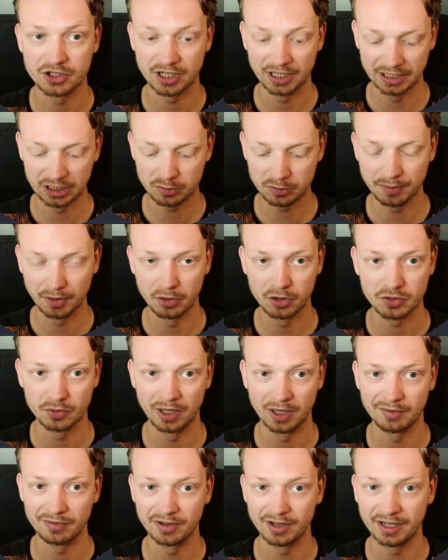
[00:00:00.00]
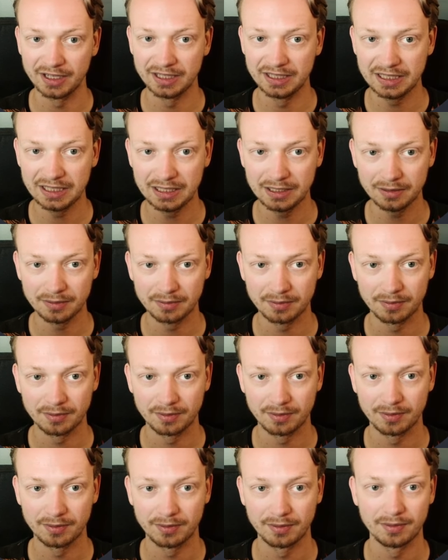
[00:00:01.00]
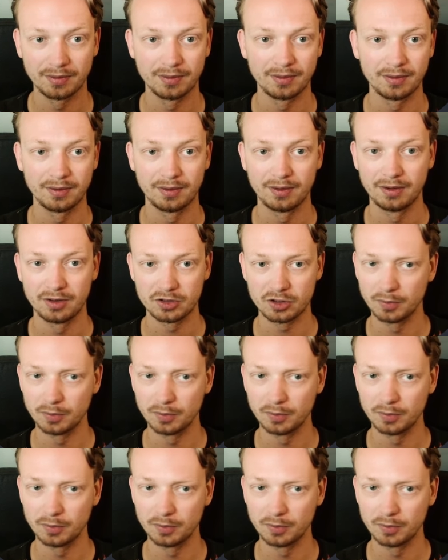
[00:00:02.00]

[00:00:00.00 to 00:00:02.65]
and each post will have an ID. So